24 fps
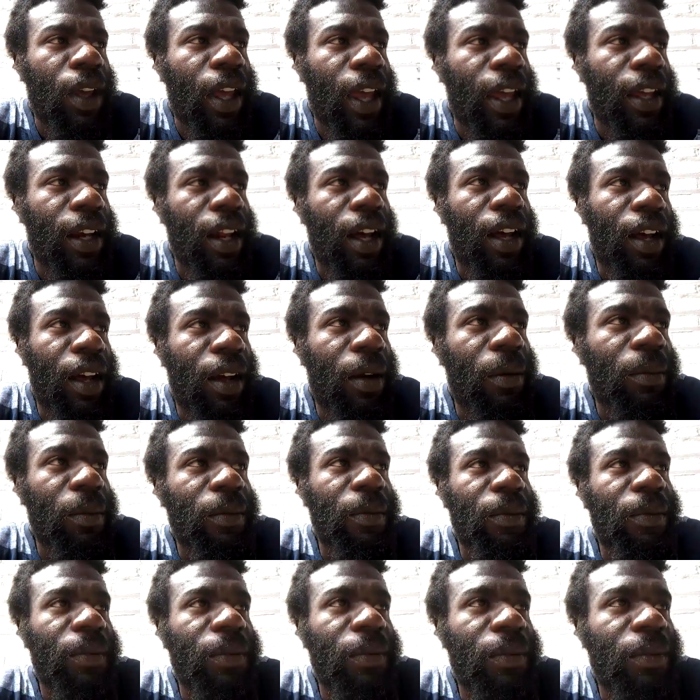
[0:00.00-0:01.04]
And
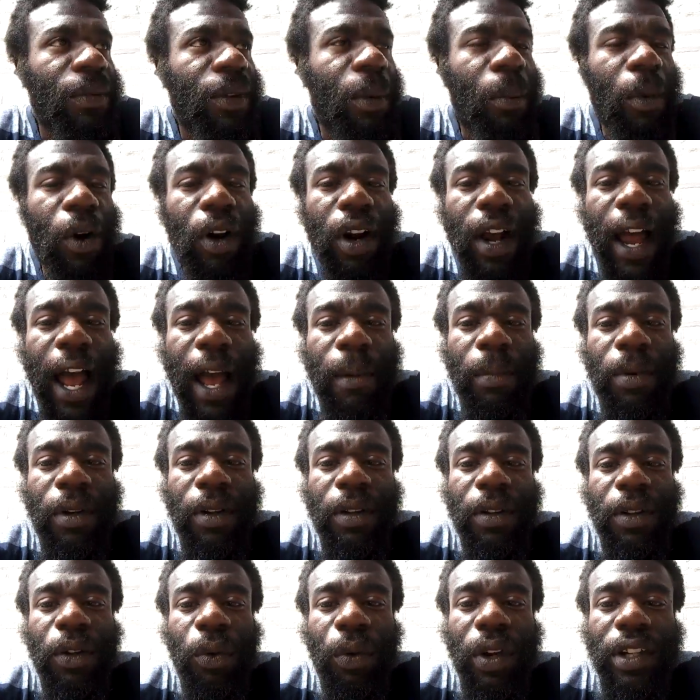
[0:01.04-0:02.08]
the
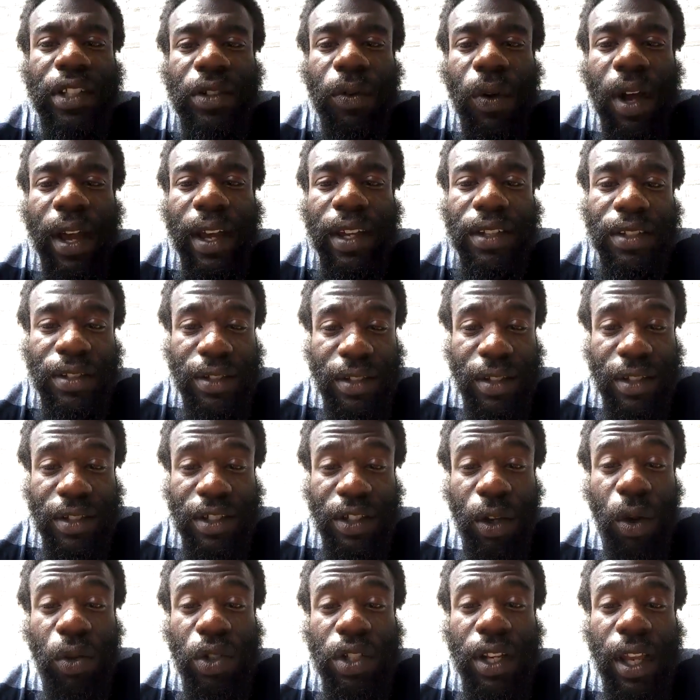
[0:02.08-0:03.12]
Merkaba, the reason why it's
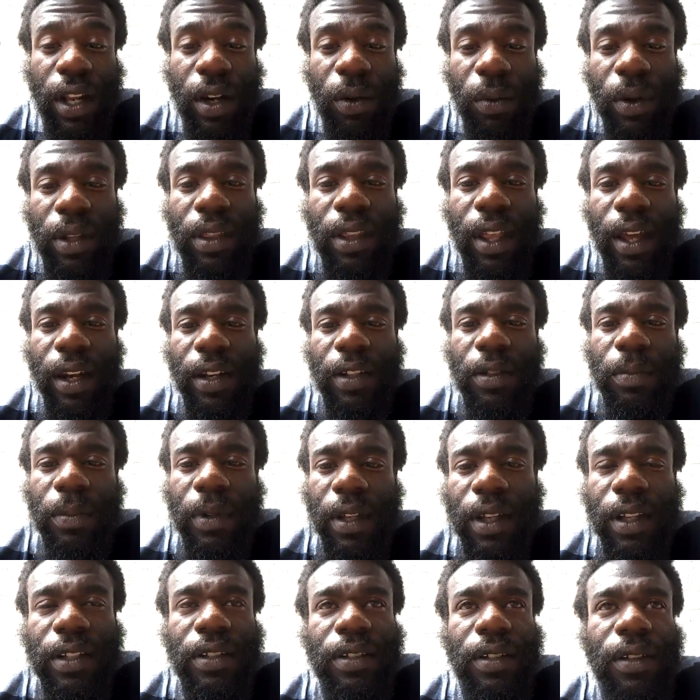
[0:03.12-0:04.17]
associated with that is
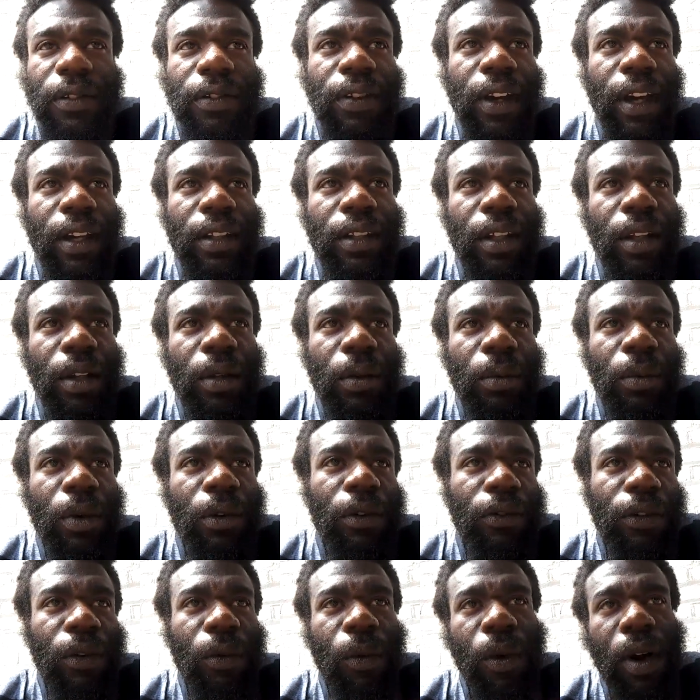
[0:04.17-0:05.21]
because of the fact that,
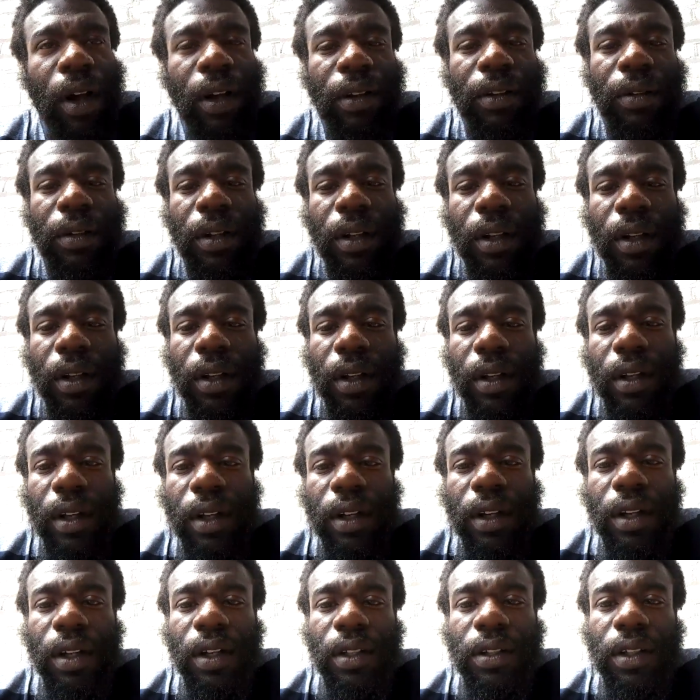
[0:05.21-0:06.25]
well, for one,
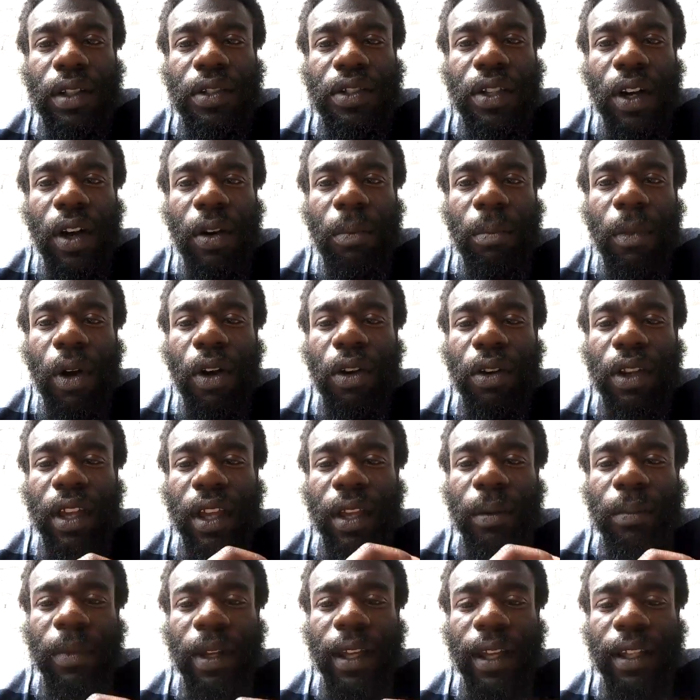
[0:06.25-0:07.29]
the term
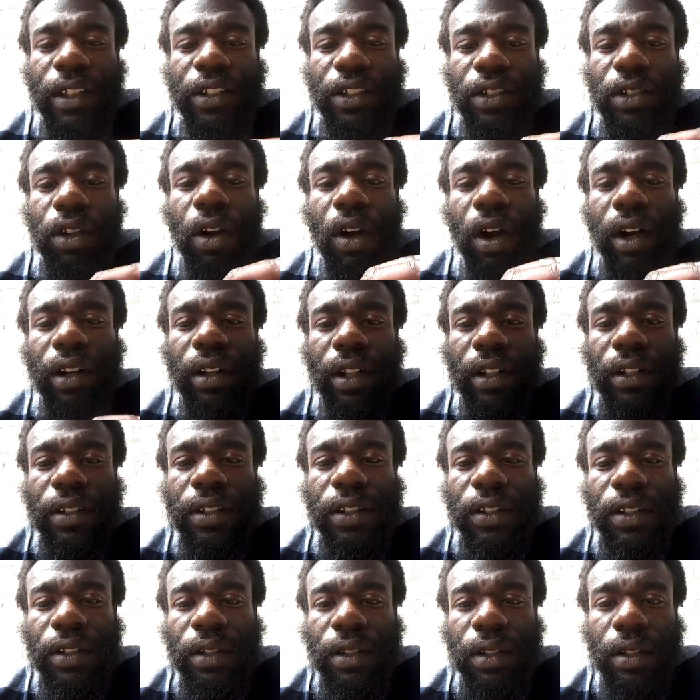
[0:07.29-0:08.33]
murky means
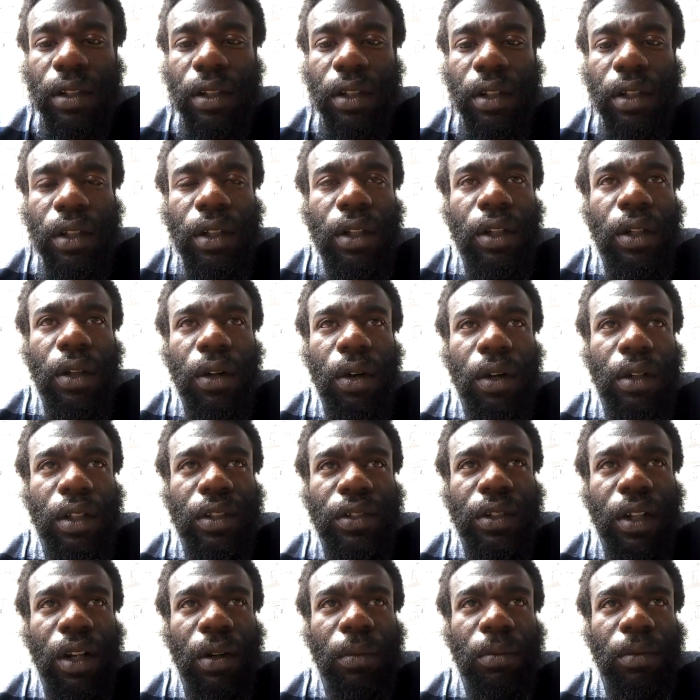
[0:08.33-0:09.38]
darkness, or the
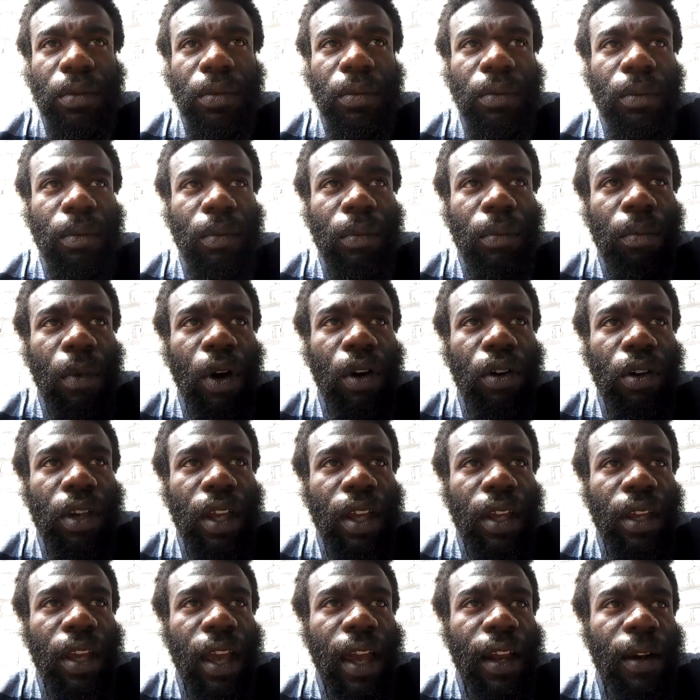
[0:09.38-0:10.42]
term
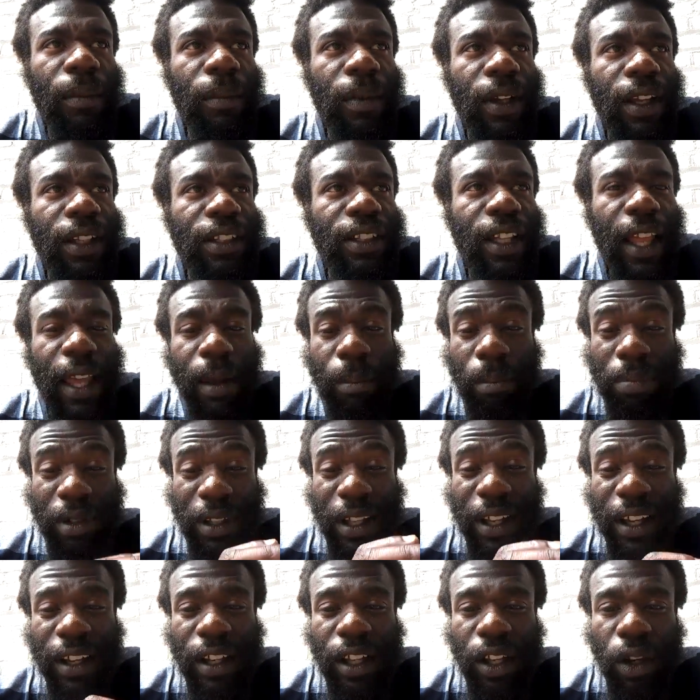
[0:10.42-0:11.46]
murky kind of means like
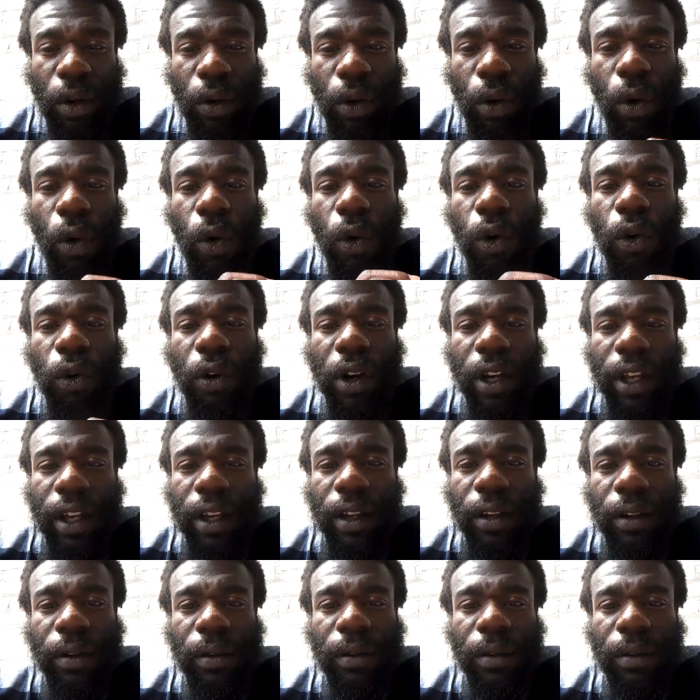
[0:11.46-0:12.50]
bloody or gory,
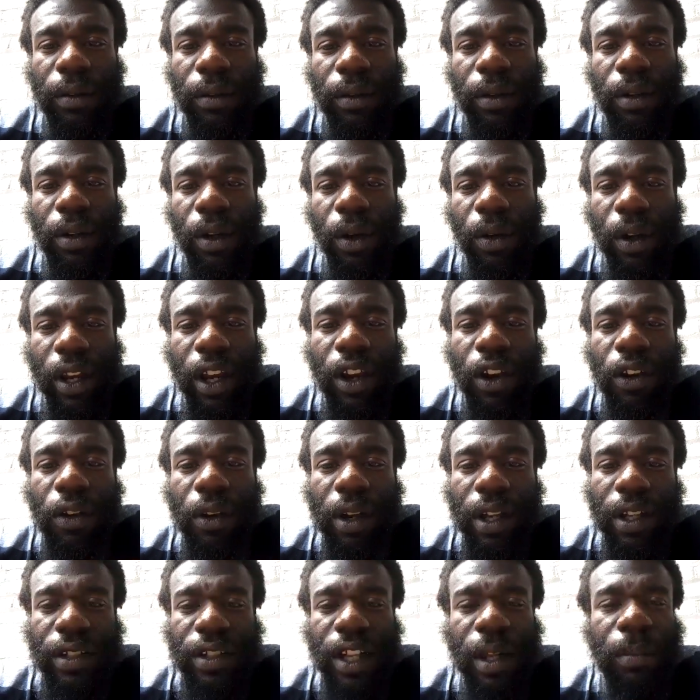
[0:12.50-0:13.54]
you know,
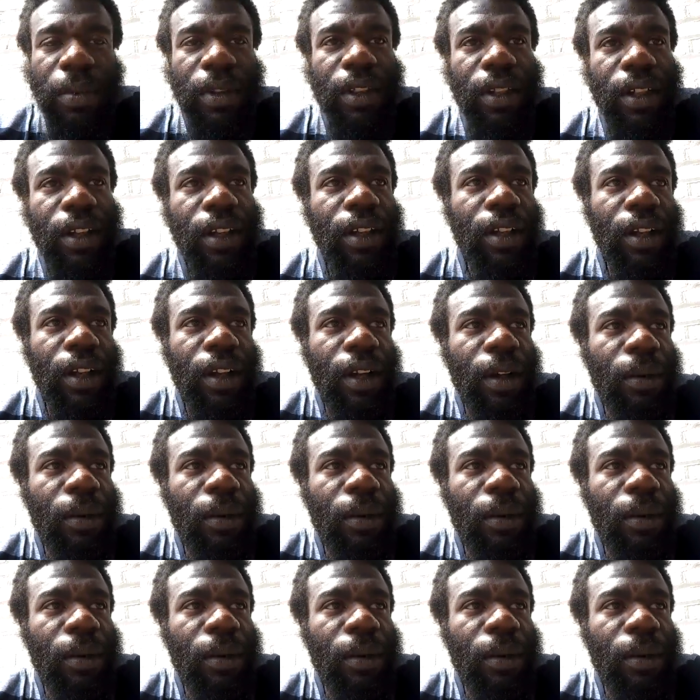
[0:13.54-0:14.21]
eerie type of thing.